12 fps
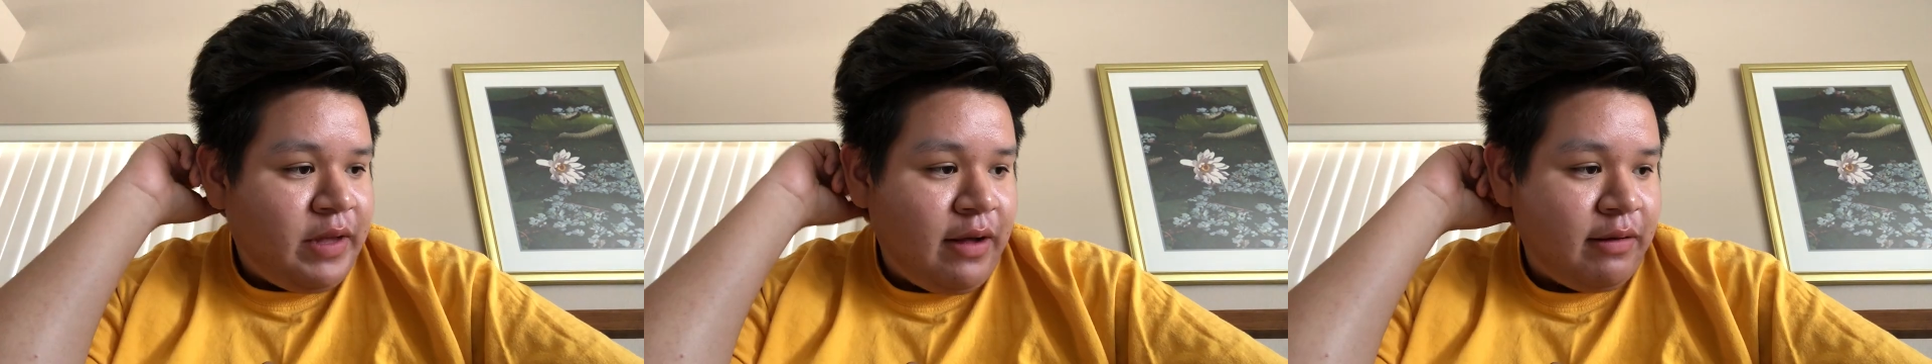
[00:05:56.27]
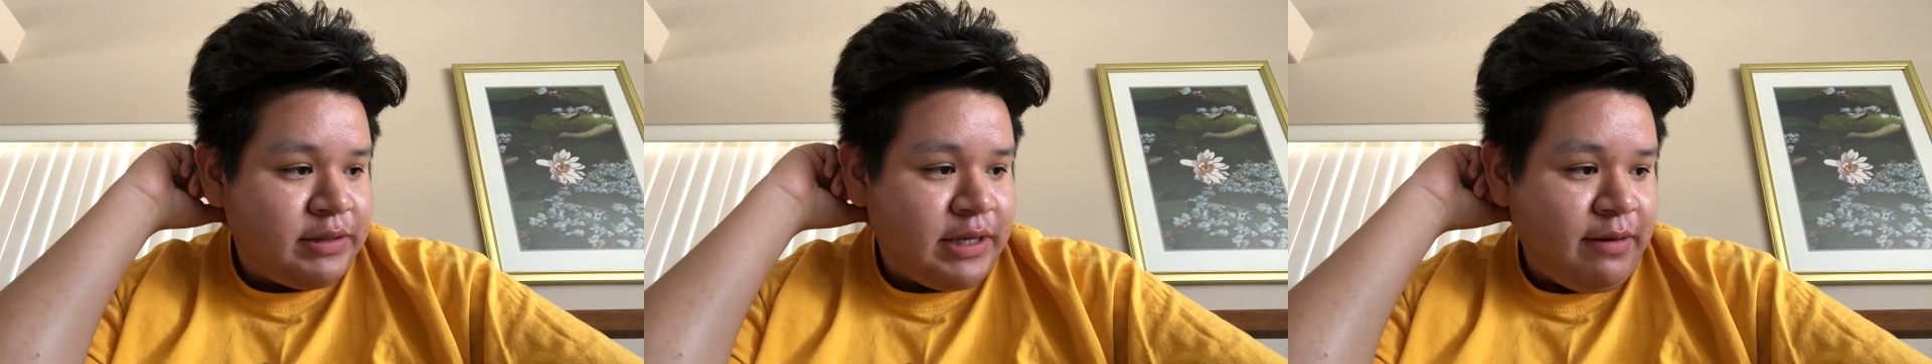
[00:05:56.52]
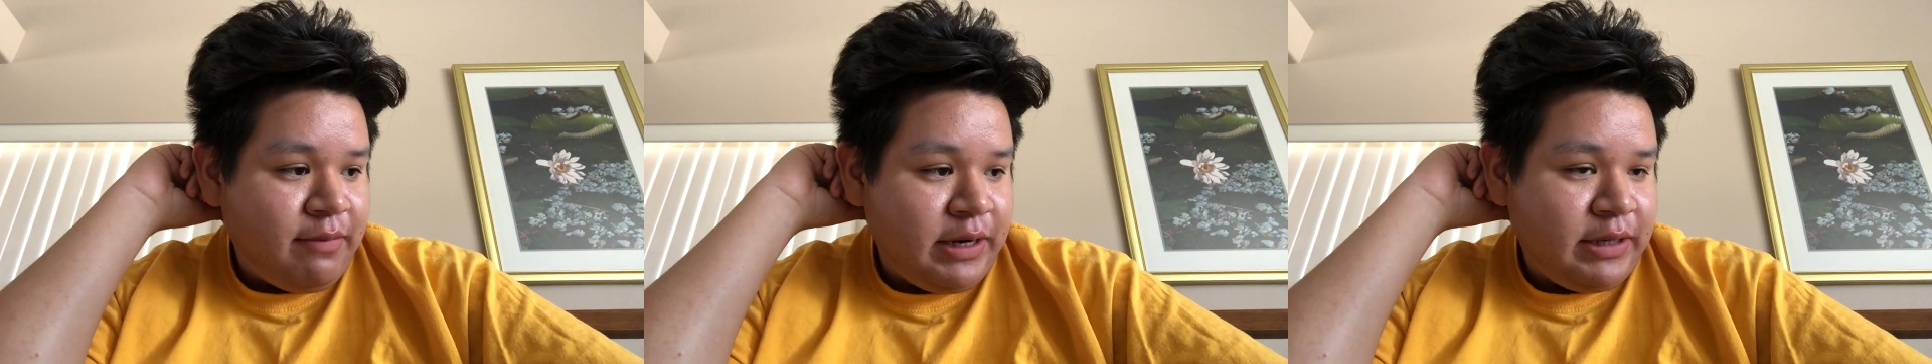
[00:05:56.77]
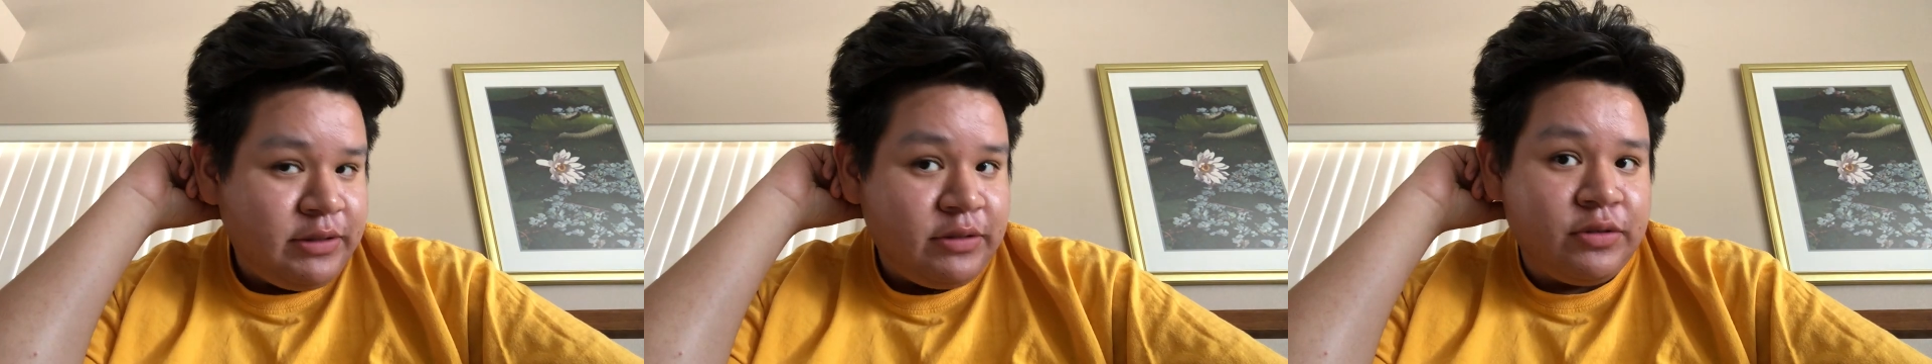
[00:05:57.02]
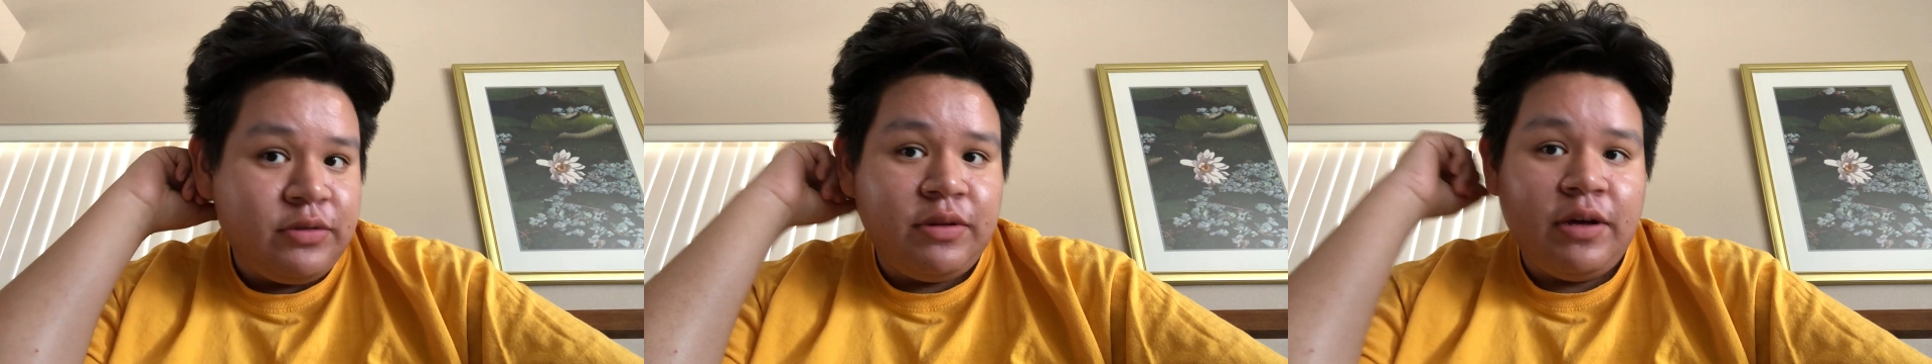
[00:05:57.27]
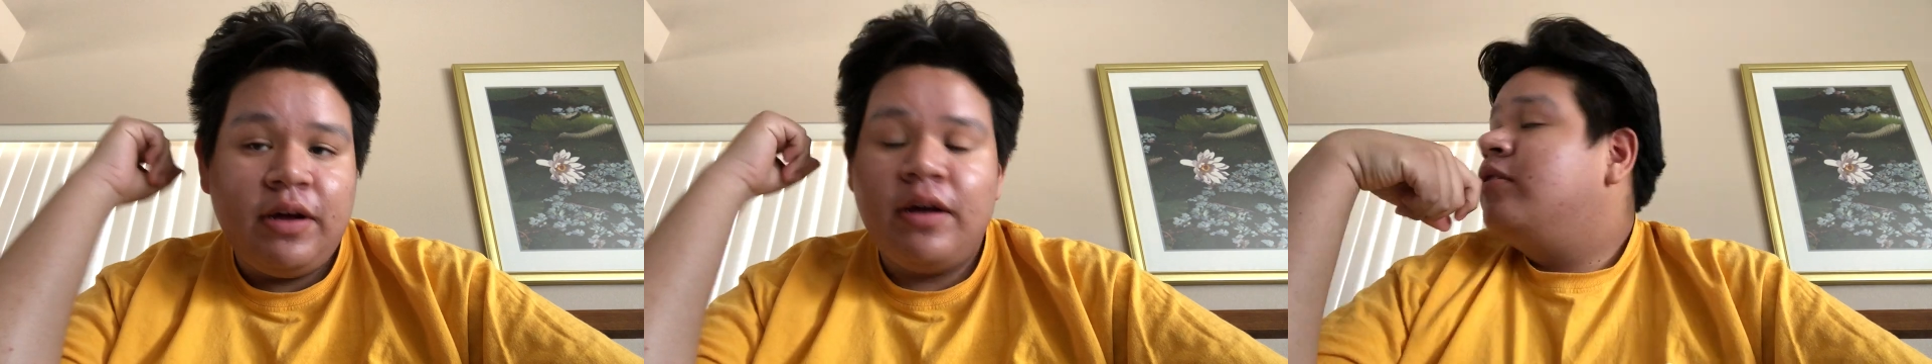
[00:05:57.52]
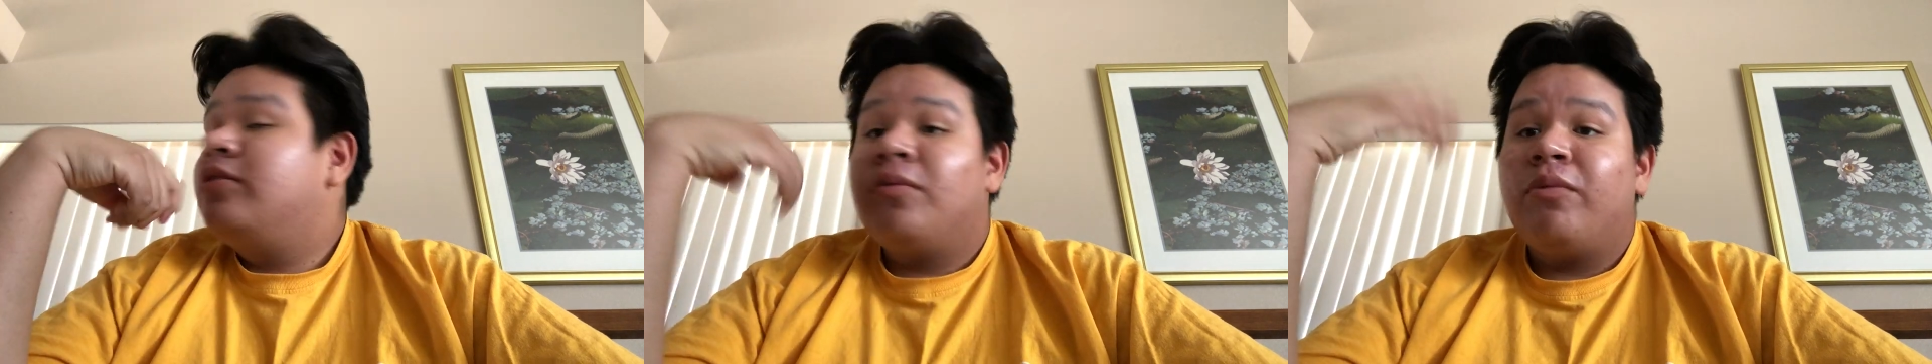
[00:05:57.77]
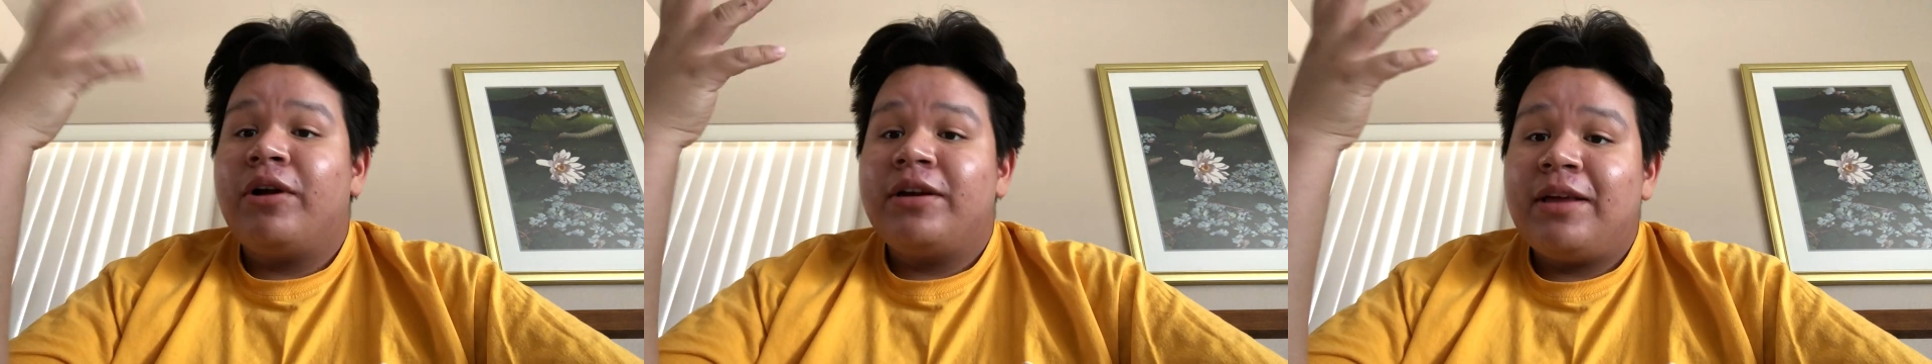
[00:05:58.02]
I was getting ready to do the
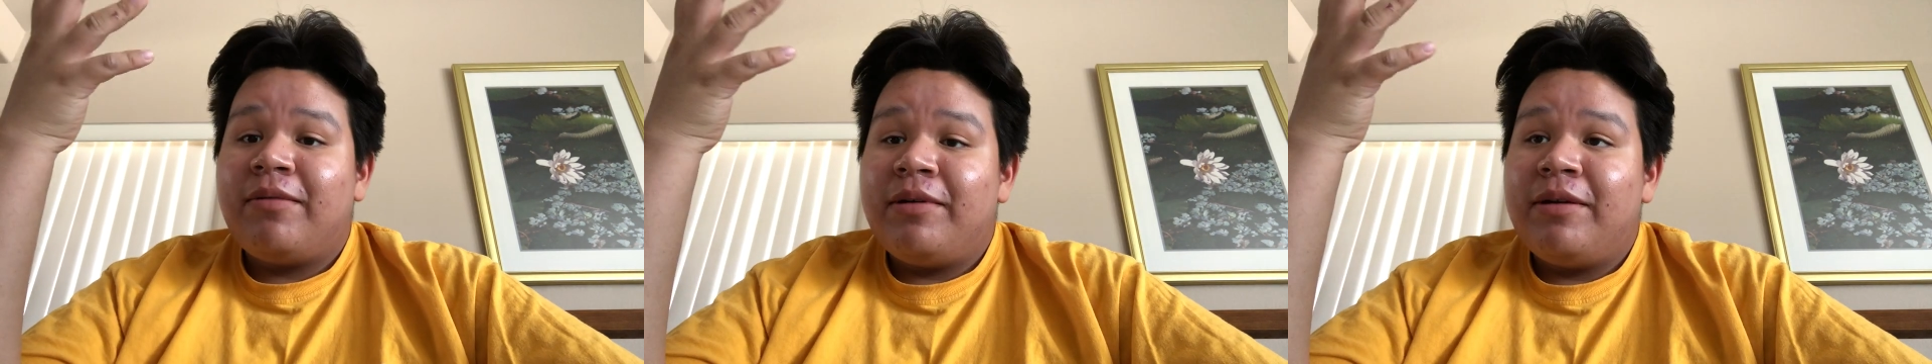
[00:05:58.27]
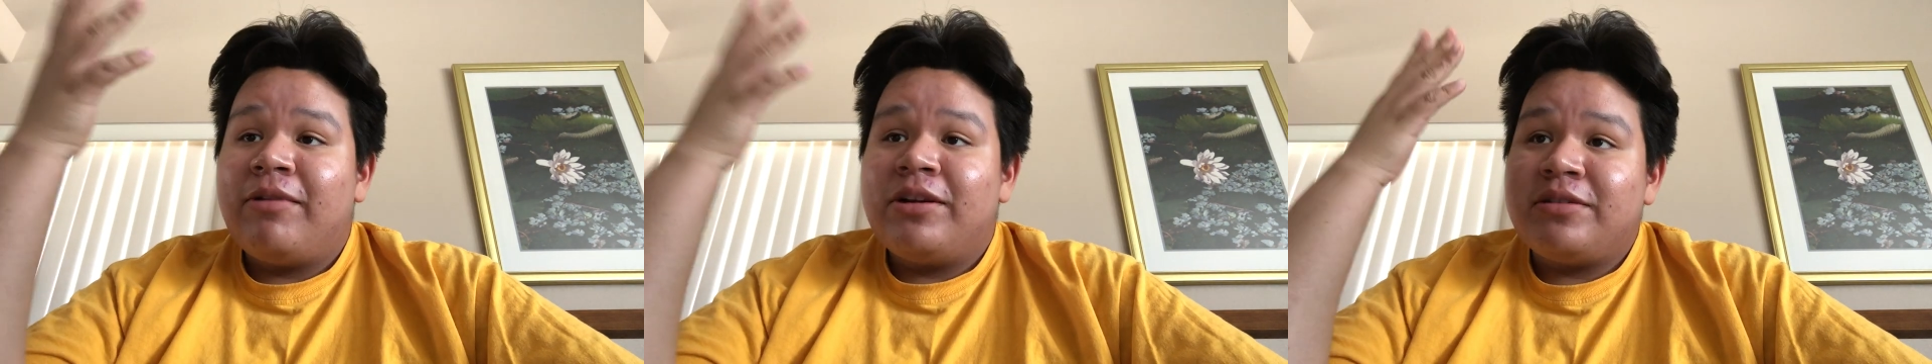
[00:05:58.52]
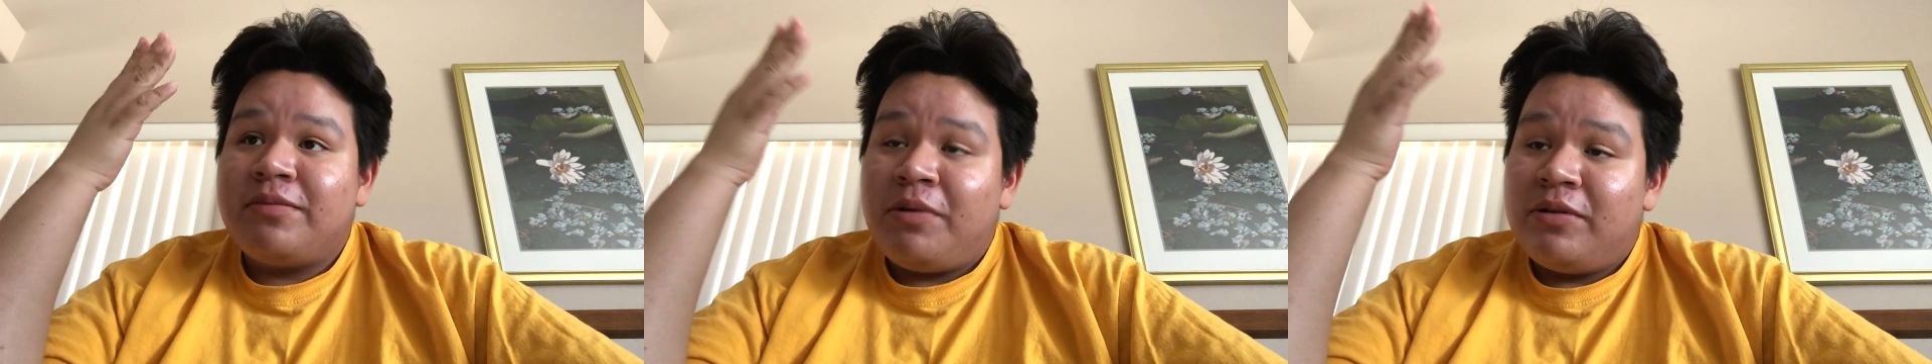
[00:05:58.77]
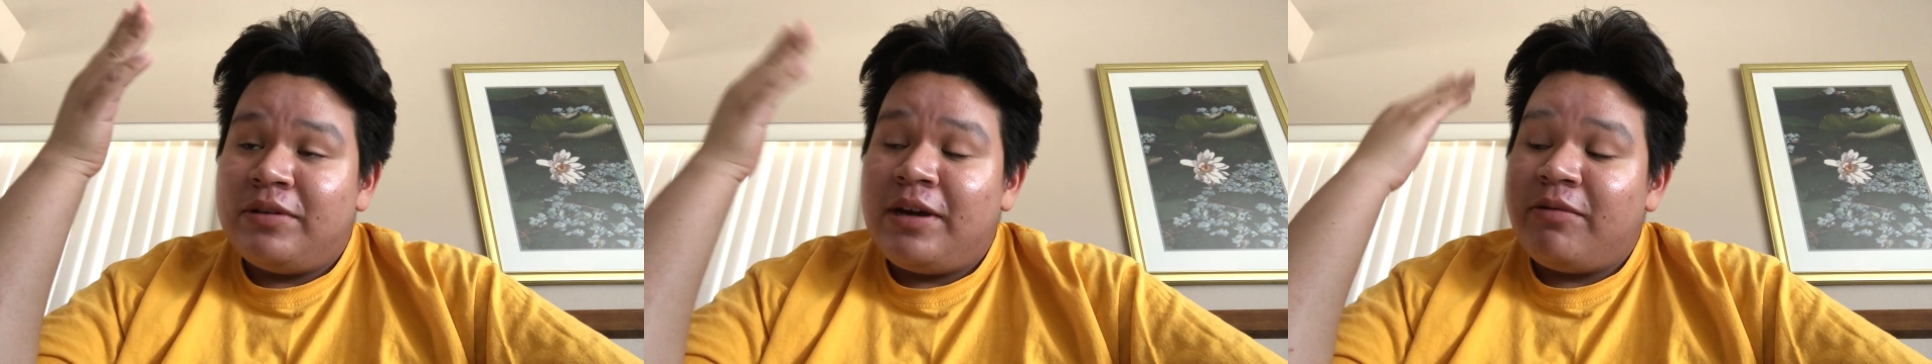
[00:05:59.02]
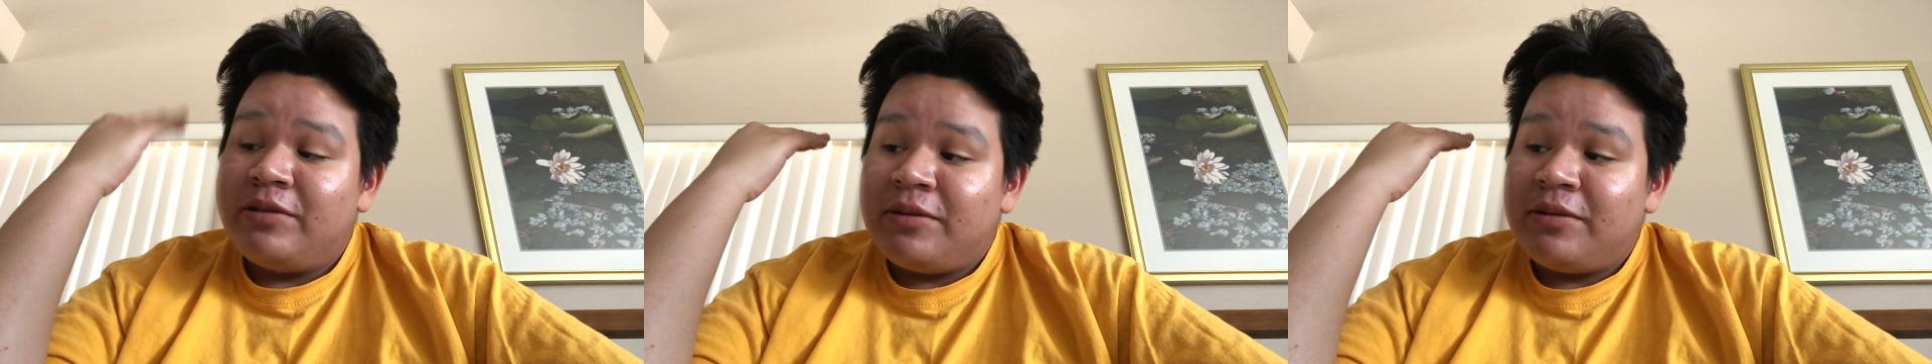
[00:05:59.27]
work that we're